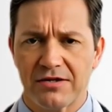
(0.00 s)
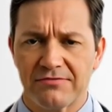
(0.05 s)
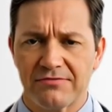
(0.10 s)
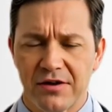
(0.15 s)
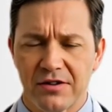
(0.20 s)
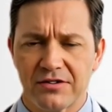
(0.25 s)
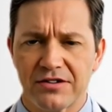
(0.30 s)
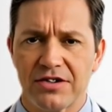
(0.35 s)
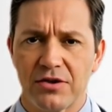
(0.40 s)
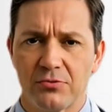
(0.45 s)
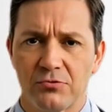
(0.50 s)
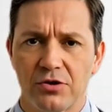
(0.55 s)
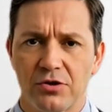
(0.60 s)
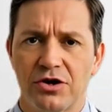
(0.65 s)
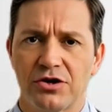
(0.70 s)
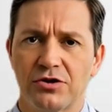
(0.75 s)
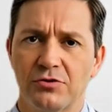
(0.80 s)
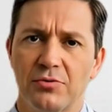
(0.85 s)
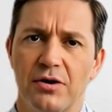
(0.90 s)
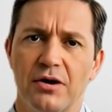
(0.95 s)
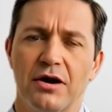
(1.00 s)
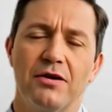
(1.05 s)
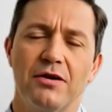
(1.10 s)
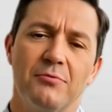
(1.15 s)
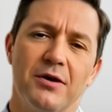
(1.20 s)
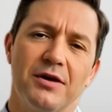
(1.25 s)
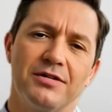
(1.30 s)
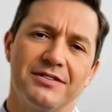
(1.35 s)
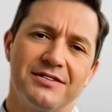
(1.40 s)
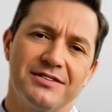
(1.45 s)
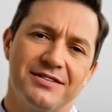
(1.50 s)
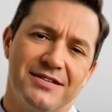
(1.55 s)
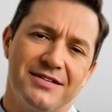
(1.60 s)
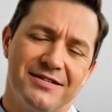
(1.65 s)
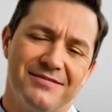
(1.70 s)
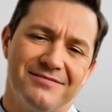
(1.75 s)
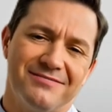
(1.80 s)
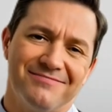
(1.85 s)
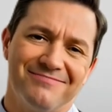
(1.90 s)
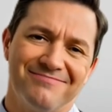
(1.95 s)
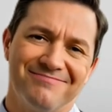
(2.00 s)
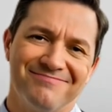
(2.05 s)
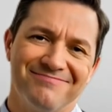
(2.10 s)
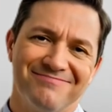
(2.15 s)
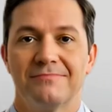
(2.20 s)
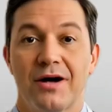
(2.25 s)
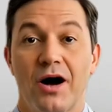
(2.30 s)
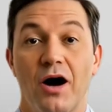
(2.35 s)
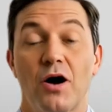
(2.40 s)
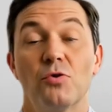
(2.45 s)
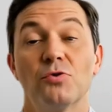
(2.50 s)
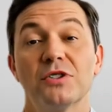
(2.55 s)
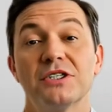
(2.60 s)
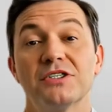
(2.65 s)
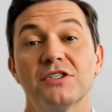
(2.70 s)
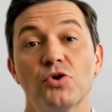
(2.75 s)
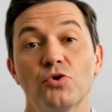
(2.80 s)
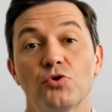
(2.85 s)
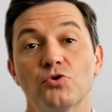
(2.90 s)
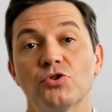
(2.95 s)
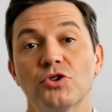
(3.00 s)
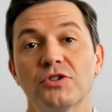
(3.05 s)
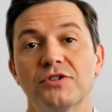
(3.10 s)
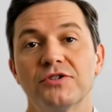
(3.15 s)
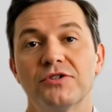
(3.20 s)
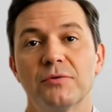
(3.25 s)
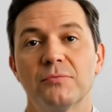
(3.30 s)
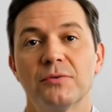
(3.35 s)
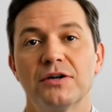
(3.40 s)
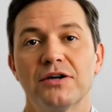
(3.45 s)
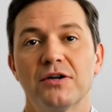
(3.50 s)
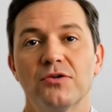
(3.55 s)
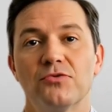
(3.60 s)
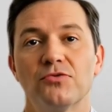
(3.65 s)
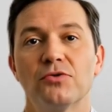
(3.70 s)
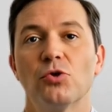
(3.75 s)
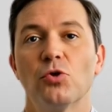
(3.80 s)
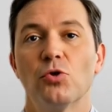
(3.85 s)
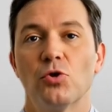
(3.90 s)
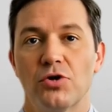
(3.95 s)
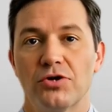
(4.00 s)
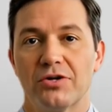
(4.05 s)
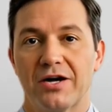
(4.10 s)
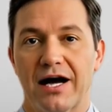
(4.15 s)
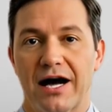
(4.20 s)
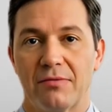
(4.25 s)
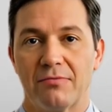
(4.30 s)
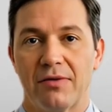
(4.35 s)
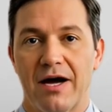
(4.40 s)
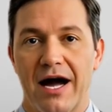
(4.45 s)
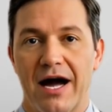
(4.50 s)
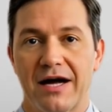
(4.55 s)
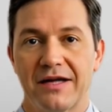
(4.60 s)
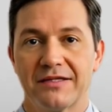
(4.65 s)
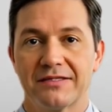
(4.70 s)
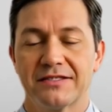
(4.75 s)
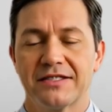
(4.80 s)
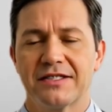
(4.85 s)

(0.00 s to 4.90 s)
Understanding how your knees work, and which exercises support them rather than hurt them,